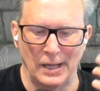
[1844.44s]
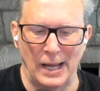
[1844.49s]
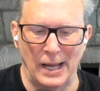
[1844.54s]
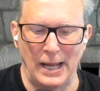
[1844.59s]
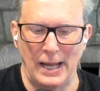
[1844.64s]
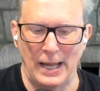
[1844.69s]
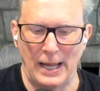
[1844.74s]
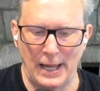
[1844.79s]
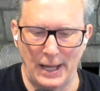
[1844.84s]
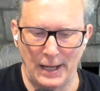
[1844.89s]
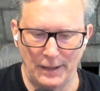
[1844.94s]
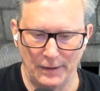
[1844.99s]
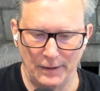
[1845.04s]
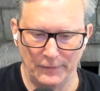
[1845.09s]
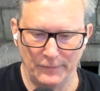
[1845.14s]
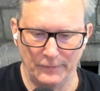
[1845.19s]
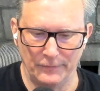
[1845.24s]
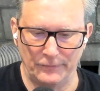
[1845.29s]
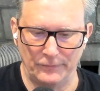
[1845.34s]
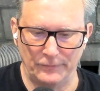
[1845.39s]
ahead
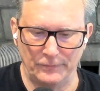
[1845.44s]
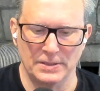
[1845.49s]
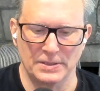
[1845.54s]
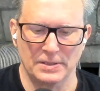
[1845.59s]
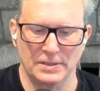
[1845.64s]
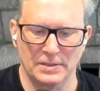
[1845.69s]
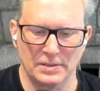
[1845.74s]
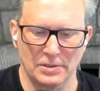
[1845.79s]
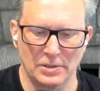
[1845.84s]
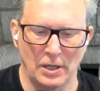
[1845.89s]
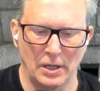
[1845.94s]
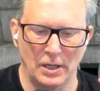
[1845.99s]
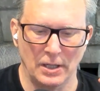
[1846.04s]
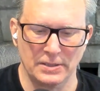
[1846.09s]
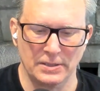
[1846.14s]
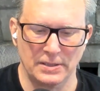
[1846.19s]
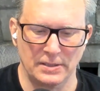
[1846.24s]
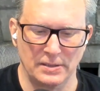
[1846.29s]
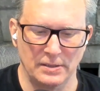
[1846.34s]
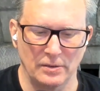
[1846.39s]
of these
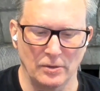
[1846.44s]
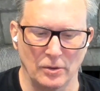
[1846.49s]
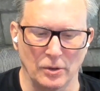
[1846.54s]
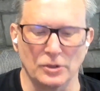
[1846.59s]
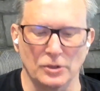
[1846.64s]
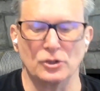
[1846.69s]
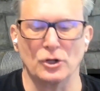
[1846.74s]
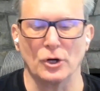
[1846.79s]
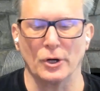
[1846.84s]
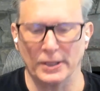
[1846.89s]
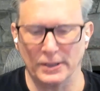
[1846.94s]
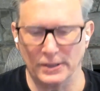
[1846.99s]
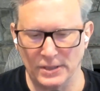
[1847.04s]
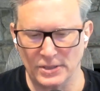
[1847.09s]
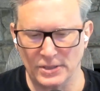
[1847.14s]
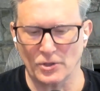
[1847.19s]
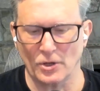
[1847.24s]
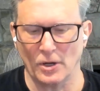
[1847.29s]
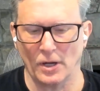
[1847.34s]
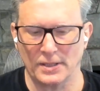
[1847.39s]
talks or during
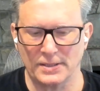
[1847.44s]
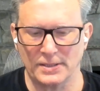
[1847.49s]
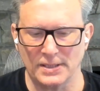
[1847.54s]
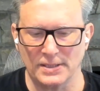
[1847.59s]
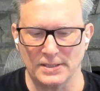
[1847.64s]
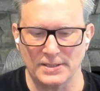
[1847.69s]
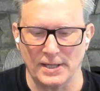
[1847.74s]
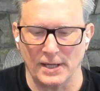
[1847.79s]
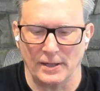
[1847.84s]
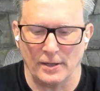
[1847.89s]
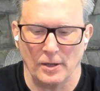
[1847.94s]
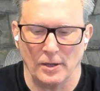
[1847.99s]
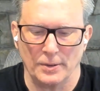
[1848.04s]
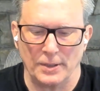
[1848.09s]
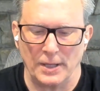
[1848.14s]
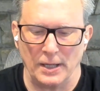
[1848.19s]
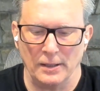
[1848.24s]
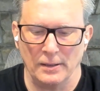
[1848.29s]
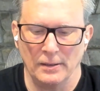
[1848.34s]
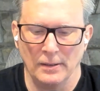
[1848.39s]
these talks and saying,
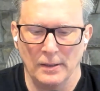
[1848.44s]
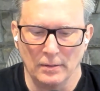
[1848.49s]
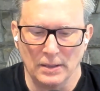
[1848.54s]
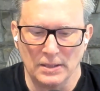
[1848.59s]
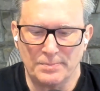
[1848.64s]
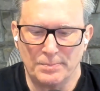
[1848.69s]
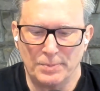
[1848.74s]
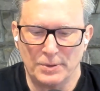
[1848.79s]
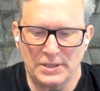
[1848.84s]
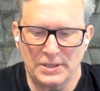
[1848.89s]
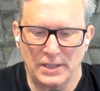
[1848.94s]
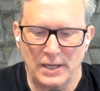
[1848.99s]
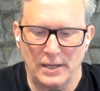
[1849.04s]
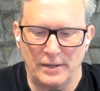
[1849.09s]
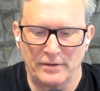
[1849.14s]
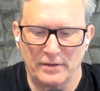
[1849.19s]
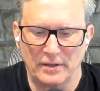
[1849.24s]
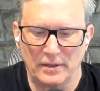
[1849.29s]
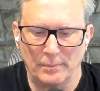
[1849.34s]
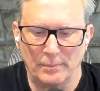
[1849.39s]
okay, let's put
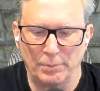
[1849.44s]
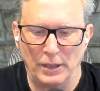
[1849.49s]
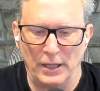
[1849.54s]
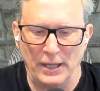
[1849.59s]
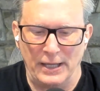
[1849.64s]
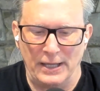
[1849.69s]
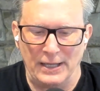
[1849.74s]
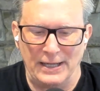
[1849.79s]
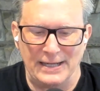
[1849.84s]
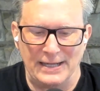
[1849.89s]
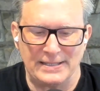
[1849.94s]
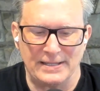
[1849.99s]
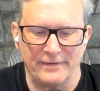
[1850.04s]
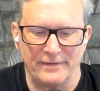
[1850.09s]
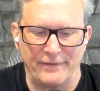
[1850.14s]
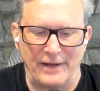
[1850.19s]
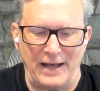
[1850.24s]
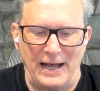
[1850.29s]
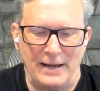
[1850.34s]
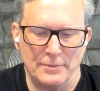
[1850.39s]
together a plan as
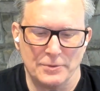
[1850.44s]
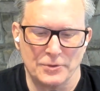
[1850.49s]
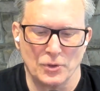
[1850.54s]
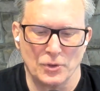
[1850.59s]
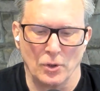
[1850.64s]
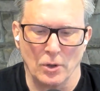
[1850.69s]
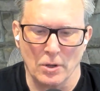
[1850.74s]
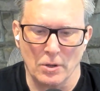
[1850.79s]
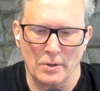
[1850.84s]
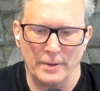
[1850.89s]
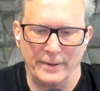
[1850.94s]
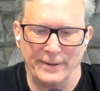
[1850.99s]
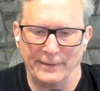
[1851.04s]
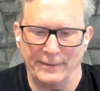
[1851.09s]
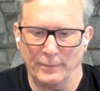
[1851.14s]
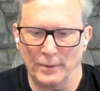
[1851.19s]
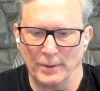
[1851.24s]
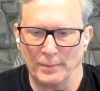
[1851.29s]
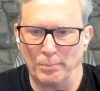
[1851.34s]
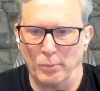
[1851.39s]
if I was
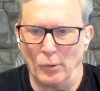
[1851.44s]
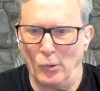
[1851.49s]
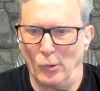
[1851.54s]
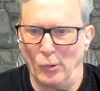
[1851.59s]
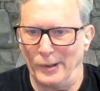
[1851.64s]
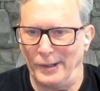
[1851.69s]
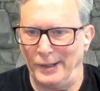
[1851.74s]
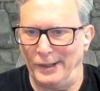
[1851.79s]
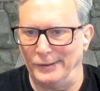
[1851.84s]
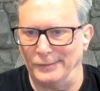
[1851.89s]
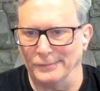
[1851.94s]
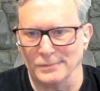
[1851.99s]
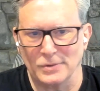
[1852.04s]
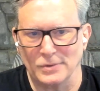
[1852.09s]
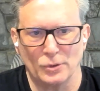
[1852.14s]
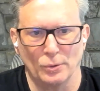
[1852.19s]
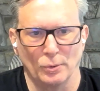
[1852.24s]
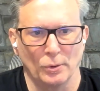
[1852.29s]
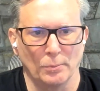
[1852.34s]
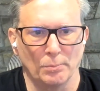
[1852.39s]
already
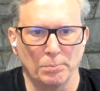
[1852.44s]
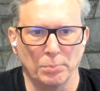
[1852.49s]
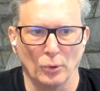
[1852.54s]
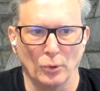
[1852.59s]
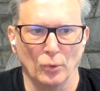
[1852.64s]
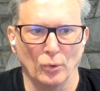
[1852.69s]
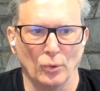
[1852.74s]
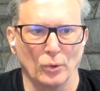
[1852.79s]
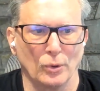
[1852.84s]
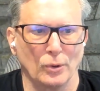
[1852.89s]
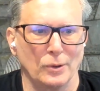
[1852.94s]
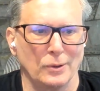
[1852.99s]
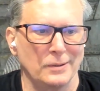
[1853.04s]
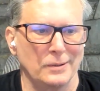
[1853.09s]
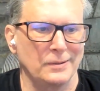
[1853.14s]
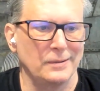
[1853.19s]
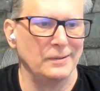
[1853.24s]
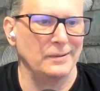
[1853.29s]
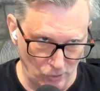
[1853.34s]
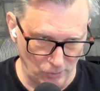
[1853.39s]
reporting to a
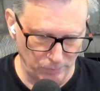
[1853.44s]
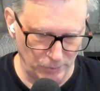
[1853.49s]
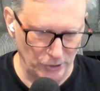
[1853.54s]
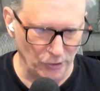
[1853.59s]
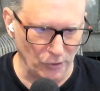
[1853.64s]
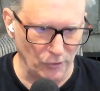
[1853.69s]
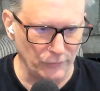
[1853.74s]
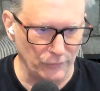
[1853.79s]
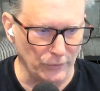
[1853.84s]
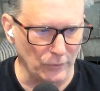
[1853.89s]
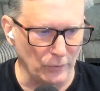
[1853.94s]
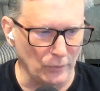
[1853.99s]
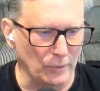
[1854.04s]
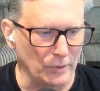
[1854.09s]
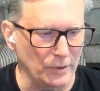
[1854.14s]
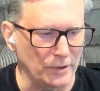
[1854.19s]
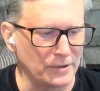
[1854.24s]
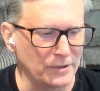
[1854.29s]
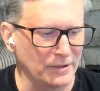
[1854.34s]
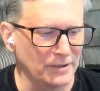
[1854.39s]
board, corporate
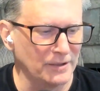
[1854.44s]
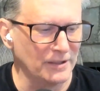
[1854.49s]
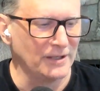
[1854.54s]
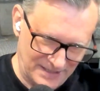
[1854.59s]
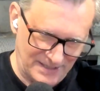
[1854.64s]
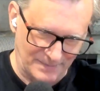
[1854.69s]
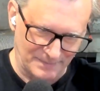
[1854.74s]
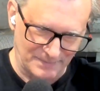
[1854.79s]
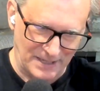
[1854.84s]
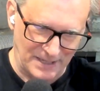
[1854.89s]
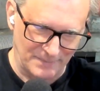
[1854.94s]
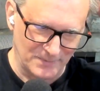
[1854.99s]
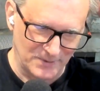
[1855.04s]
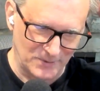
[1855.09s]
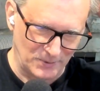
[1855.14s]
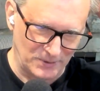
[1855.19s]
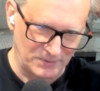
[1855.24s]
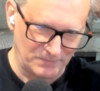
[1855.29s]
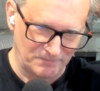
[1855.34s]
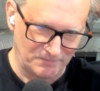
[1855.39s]
overlord, I
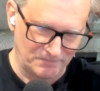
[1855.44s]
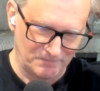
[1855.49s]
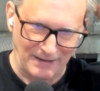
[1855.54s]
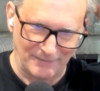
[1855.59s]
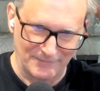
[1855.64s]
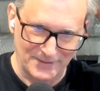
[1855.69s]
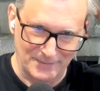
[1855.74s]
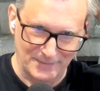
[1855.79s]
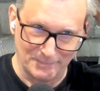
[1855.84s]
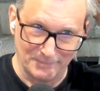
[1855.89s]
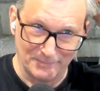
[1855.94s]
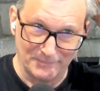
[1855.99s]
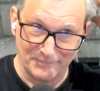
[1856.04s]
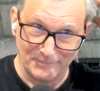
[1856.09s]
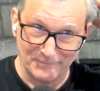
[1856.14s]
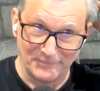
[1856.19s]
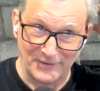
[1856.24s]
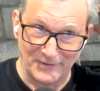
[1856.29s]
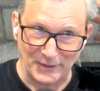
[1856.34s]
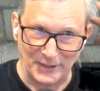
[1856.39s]
sometimes would have some
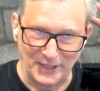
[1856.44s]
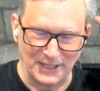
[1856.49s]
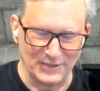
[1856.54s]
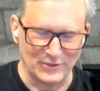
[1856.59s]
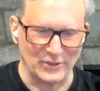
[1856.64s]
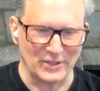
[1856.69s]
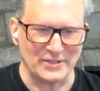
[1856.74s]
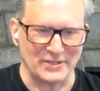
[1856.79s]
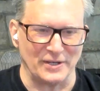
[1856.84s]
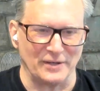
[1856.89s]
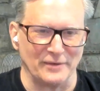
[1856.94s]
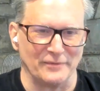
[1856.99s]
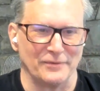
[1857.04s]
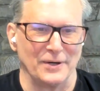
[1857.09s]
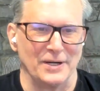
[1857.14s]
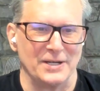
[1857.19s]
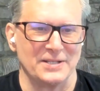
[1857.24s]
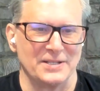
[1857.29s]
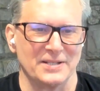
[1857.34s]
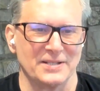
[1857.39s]
very interesting
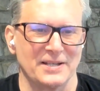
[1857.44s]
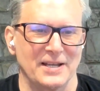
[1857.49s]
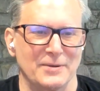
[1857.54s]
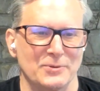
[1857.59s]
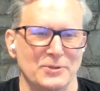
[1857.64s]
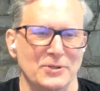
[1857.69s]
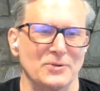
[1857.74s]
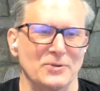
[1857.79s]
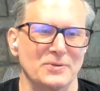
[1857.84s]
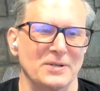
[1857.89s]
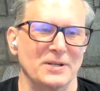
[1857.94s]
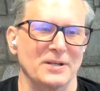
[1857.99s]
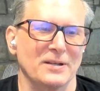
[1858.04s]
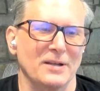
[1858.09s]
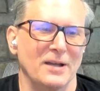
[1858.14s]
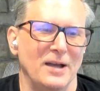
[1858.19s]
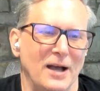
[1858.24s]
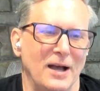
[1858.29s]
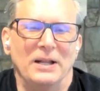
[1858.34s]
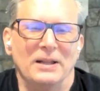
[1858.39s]
phrases I was
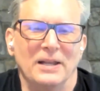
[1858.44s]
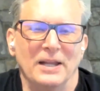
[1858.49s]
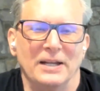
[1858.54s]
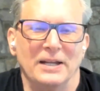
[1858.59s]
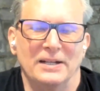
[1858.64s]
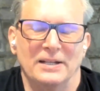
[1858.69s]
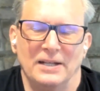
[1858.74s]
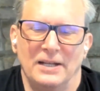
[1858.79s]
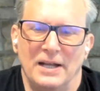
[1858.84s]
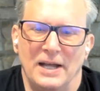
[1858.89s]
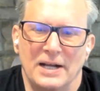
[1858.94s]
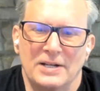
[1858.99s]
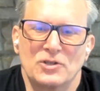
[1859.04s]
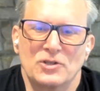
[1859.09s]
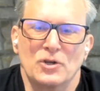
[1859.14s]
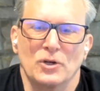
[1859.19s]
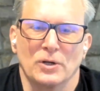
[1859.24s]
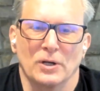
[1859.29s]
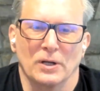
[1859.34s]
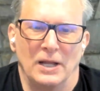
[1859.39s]
using, but like
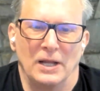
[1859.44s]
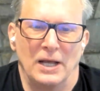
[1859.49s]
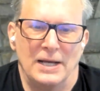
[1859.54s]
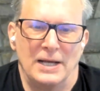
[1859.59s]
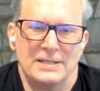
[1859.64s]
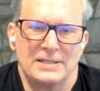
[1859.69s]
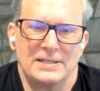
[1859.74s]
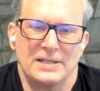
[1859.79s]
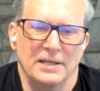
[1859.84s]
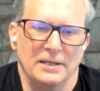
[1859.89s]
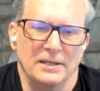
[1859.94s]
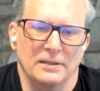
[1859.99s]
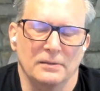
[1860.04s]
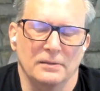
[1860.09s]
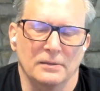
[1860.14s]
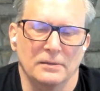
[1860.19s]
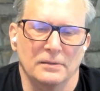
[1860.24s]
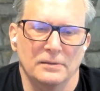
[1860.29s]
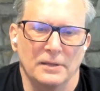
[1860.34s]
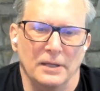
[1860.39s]

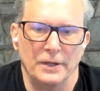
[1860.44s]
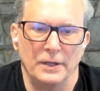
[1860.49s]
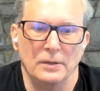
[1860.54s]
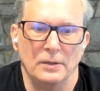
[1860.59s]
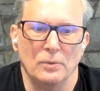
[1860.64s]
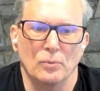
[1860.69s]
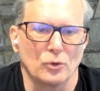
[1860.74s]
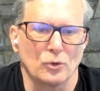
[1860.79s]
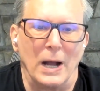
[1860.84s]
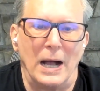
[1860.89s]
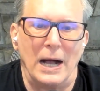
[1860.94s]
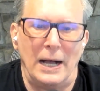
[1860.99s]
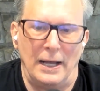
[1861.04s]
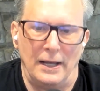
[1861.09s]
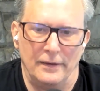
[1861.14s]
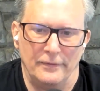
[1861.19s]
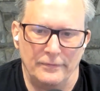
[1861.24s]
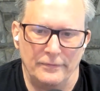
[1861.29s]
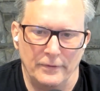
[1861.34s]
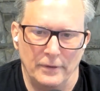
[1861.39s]
externalizing the
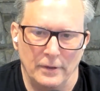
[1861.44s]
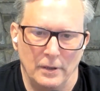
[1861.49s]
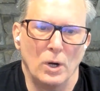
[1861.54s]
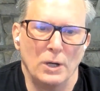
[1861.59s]
drive.